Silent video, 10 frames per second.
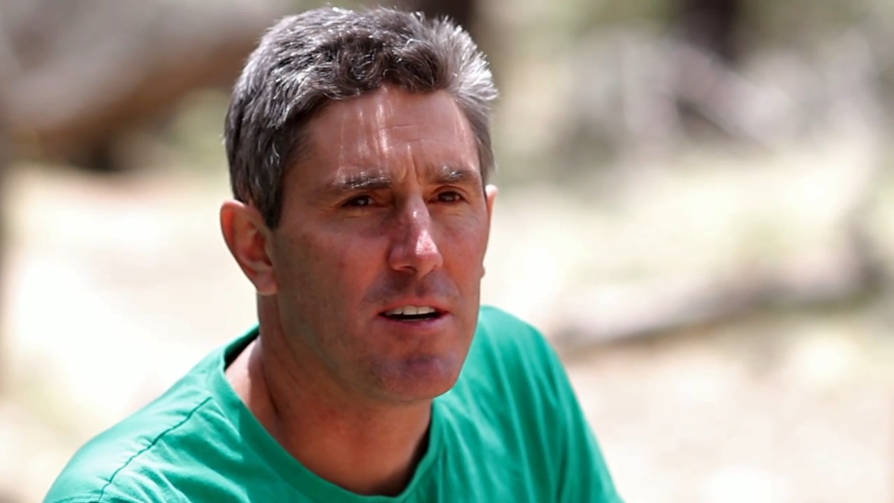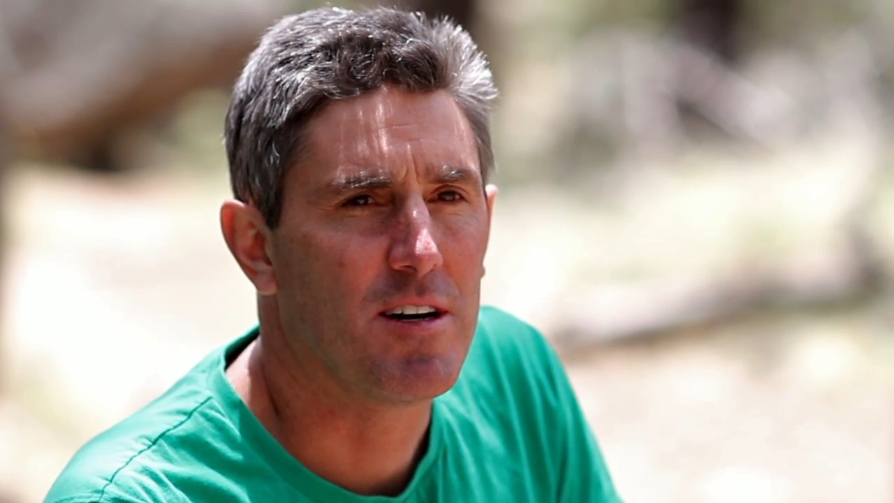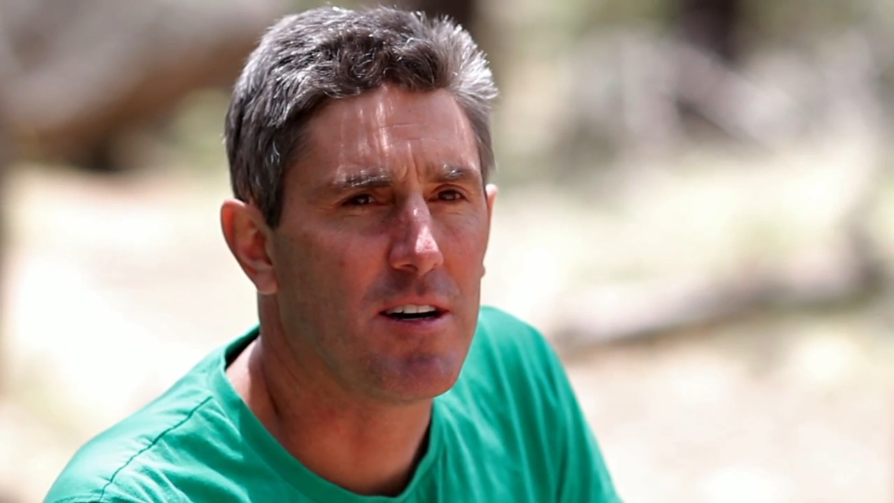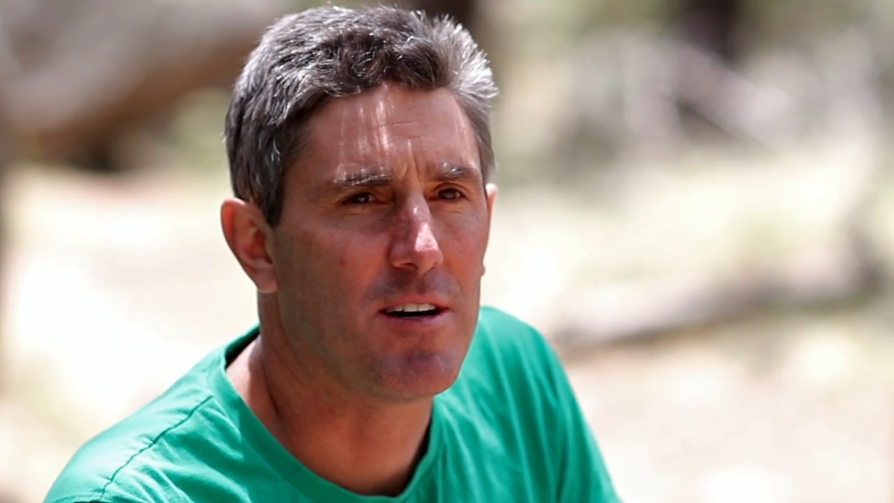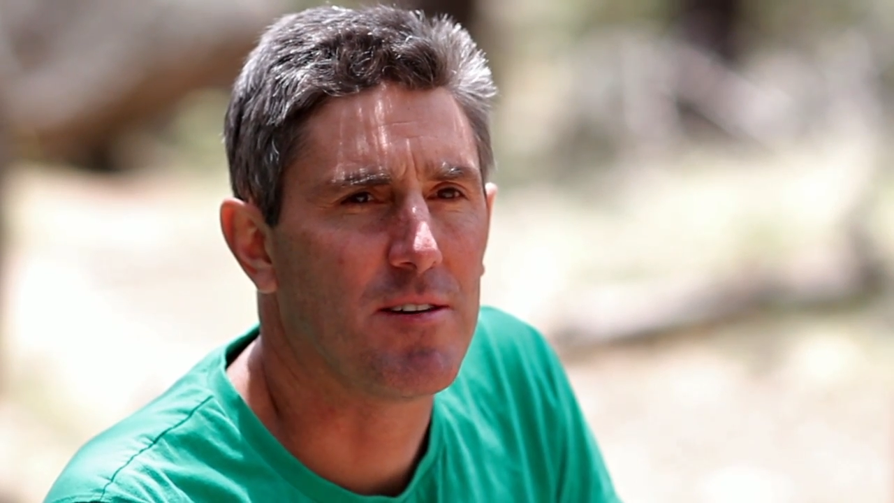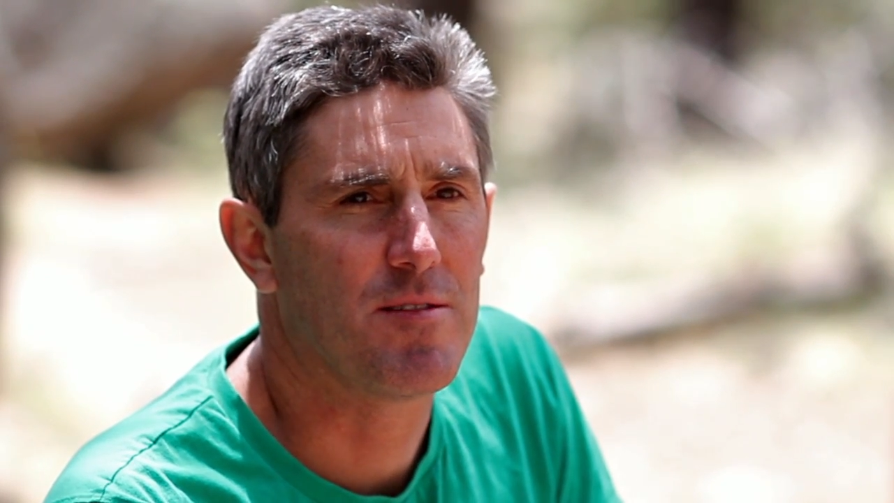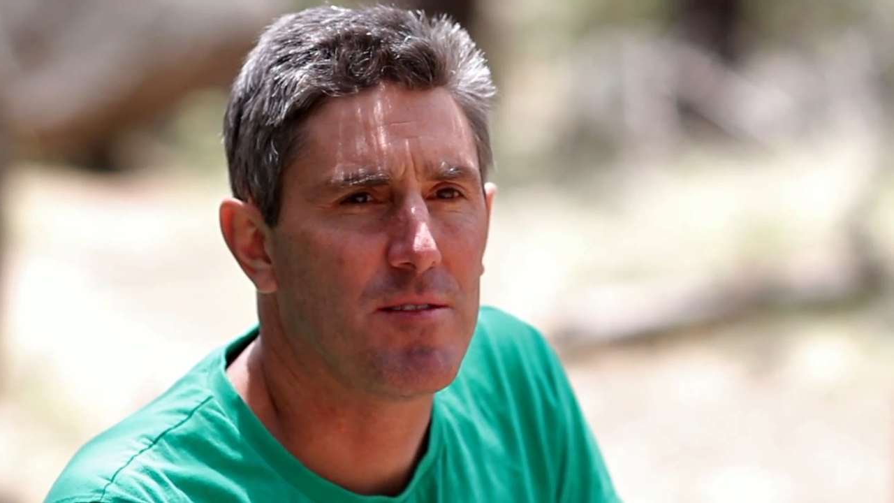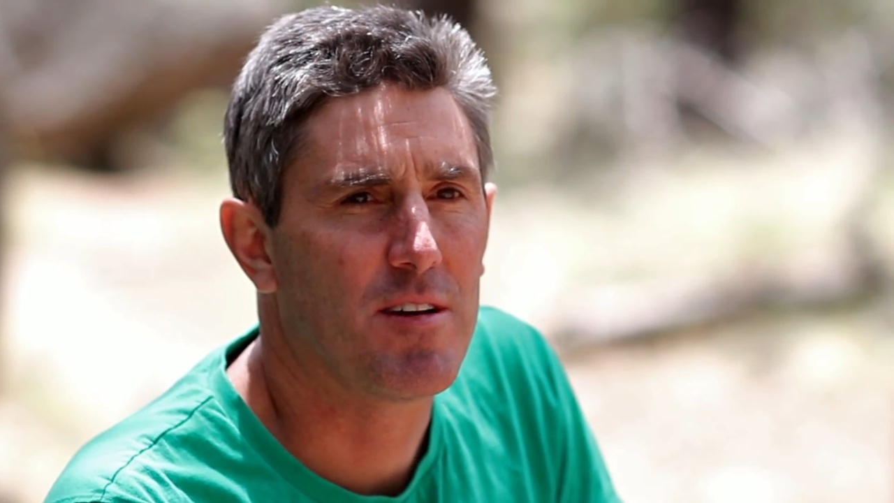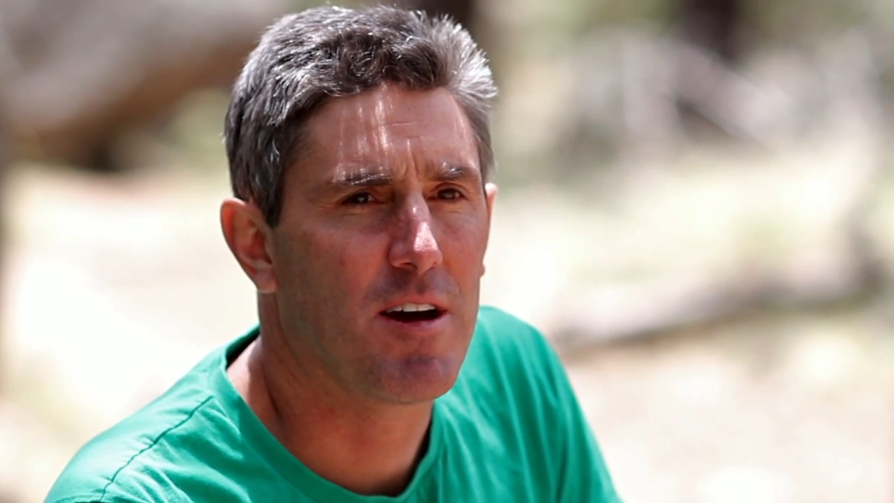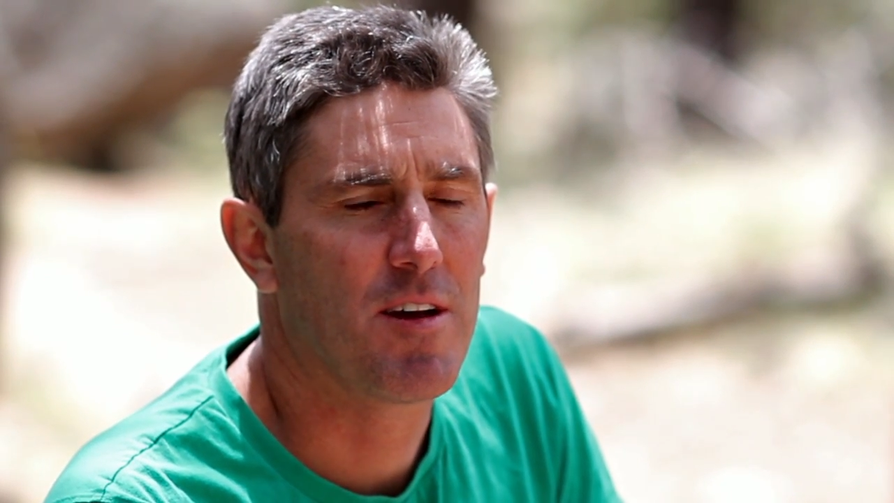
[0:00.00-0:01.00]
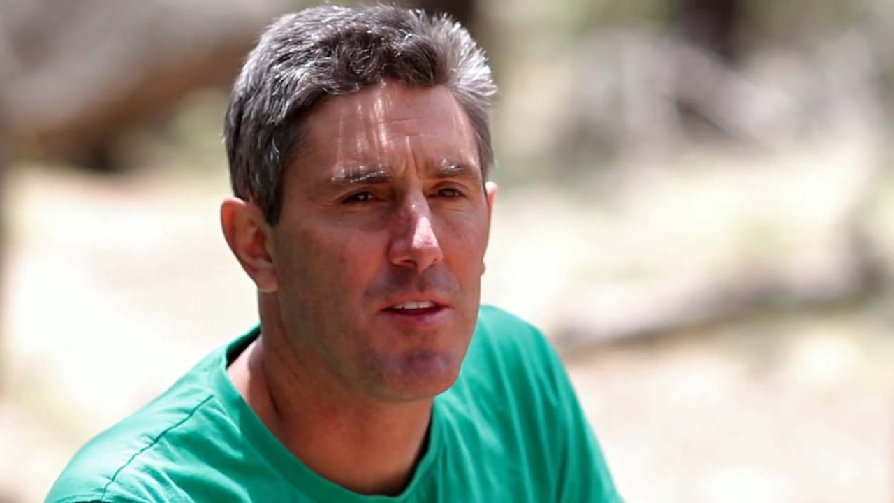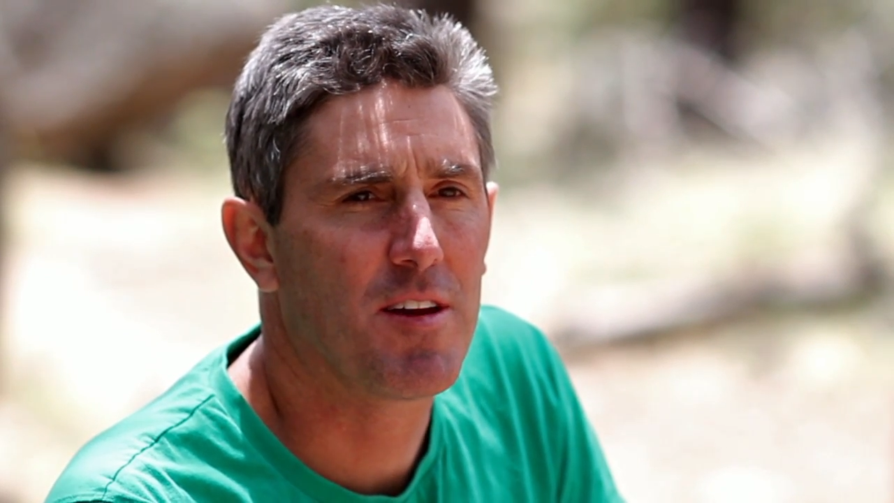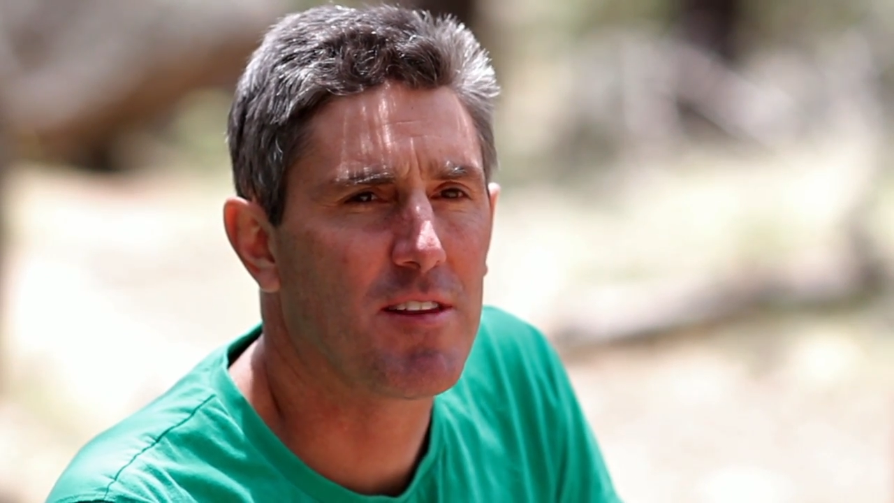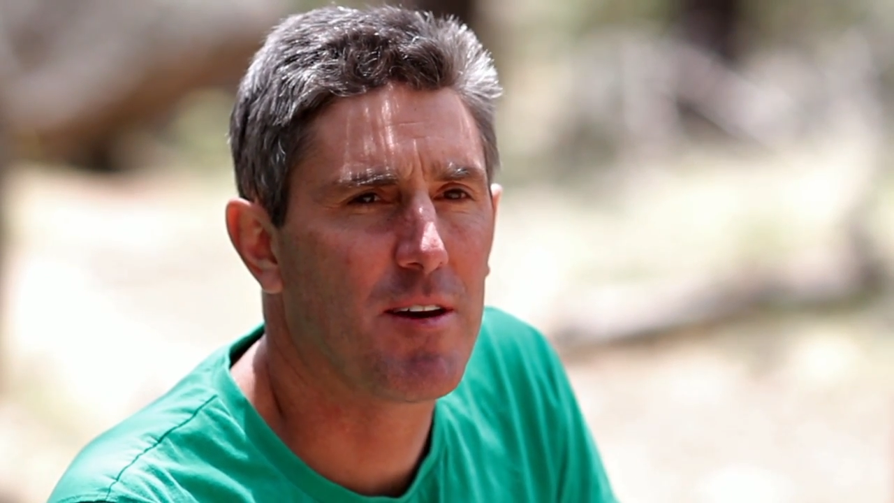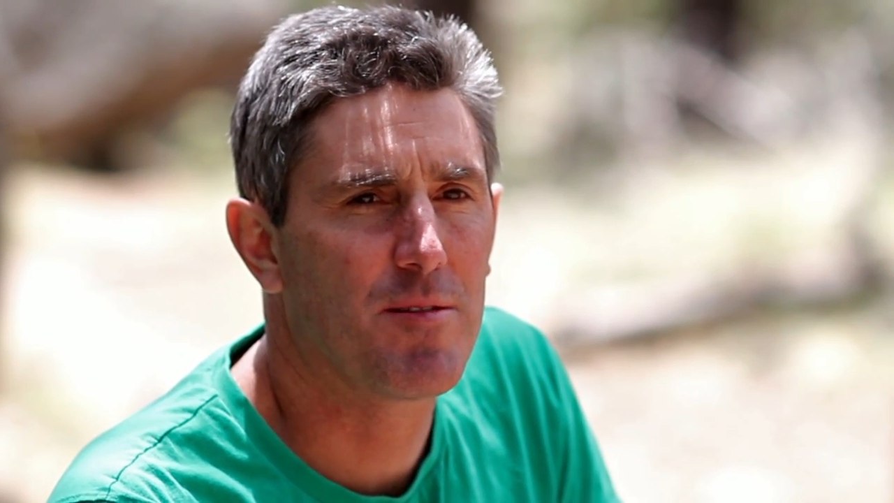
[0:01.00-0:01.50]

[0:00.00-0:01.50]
and I think that